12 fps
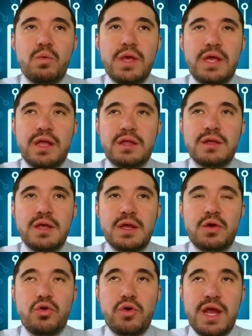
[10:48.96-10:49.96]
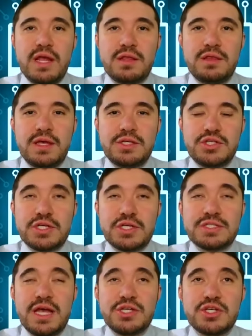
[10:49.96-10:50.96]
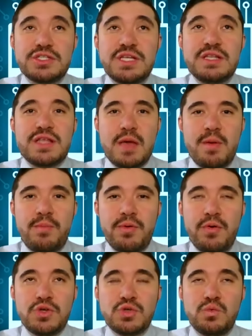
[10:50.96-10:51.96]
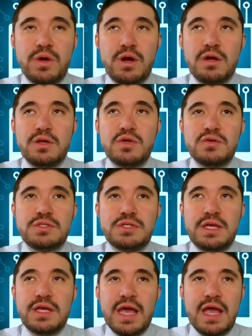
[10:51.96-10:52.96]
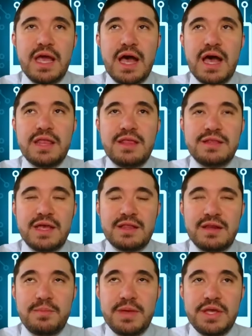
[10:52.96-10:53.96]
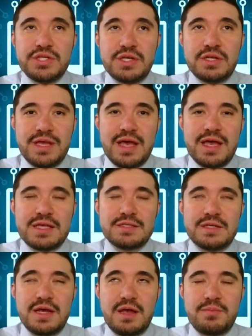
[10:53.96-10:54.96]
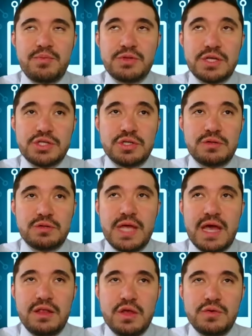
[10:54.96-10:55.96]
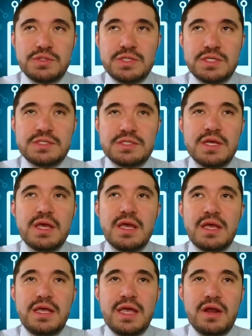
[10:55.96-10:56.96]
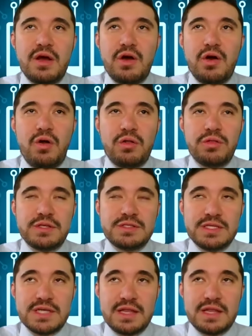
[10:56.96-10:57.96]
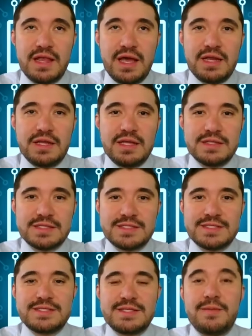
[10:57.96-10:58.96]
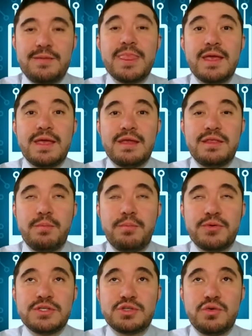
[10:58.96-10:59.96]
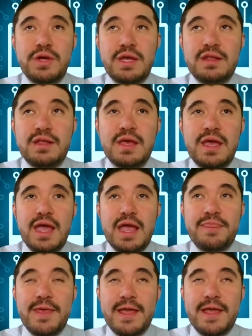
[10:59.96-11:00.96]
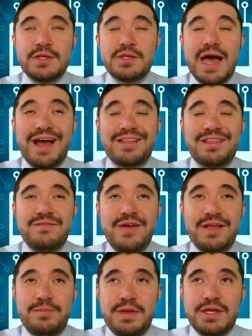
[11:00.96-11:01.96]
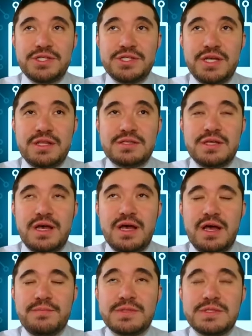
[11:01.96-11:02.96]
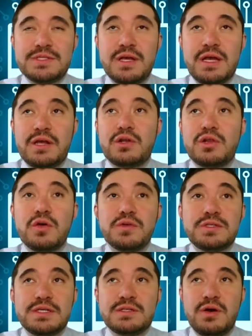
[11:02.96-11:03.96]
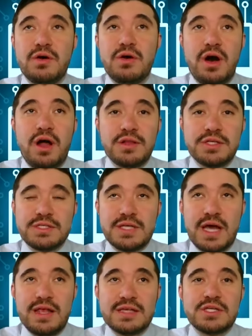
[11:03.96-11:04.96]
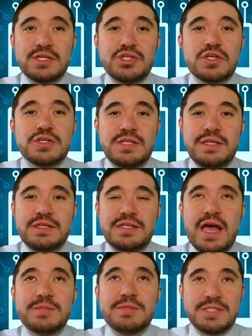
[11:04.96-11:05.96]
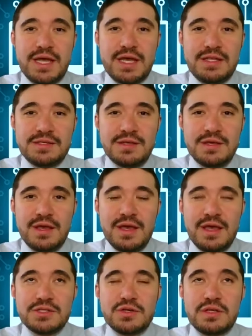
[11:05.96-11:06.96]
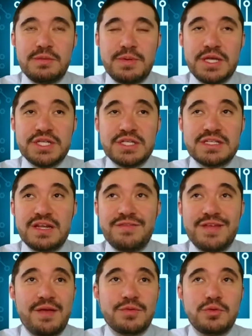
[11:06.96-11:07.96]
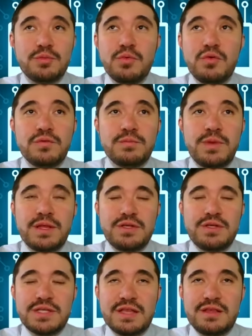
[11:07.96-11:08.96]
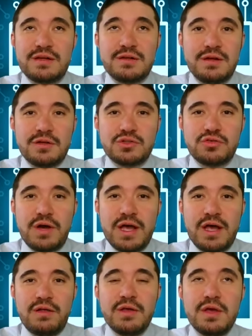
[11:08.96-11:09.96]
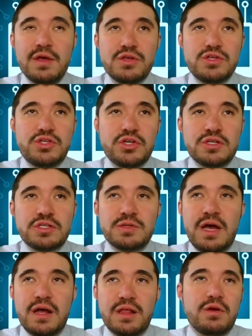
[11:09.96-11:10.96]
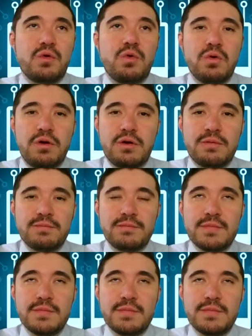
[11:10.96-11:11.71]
we can create the just, a just-in-time approach where using A I, detecting a patient that has a potential diagnosis, get all these things aligned in the system, get them pre-screened, and then activate the patient's um, closest oncology site as a just-in-time site. So the patient doesn't even have to move, but they just get the clinical trial just at their corner.